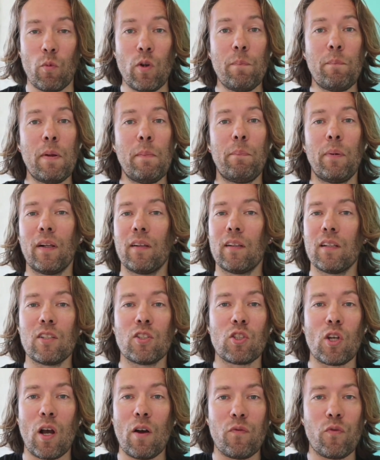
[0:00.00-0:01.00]
We've been building
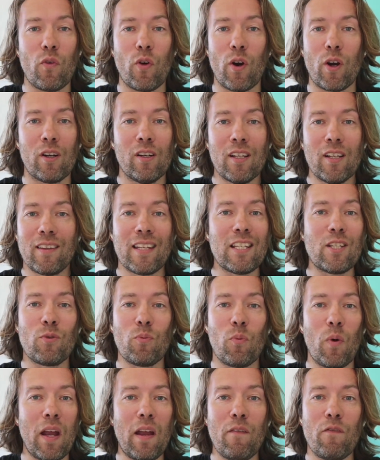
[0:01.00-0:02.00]
software this
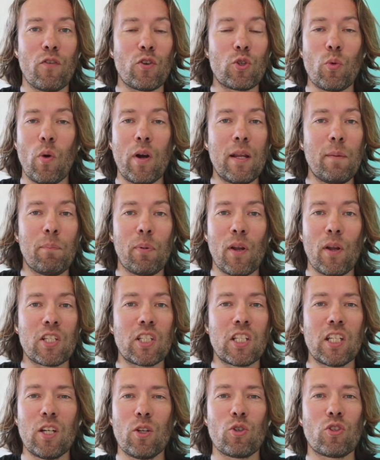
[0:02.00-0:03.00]
way for 20
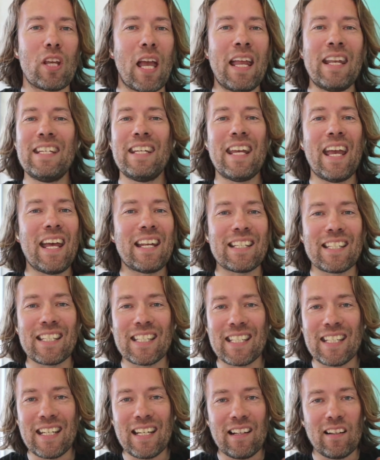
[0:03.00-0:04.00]
plus years, and yet
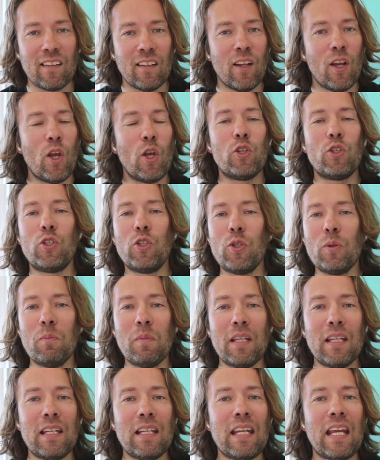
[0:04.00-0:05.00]
still
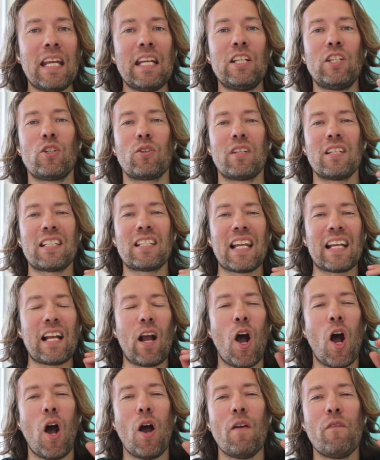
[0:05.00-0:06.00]
human nature, this like,
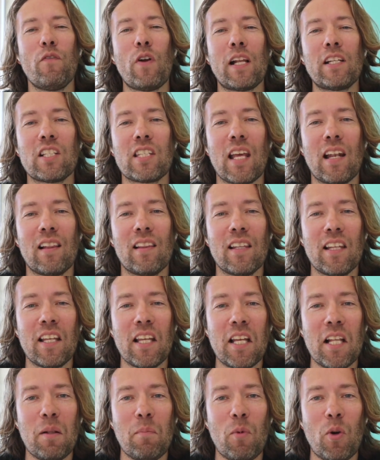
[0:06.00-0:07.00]
oh, if I just had a
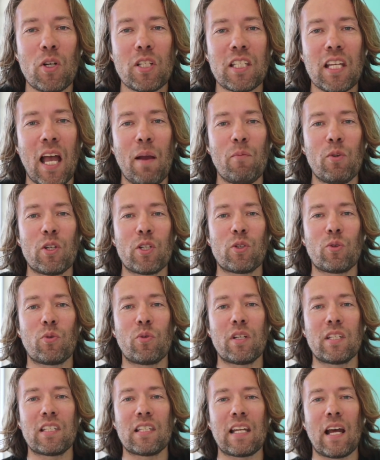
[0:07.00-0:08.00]
little more time, we could
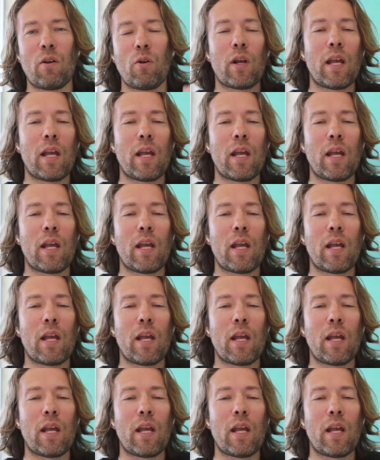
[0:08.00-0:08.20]
squeeze it out.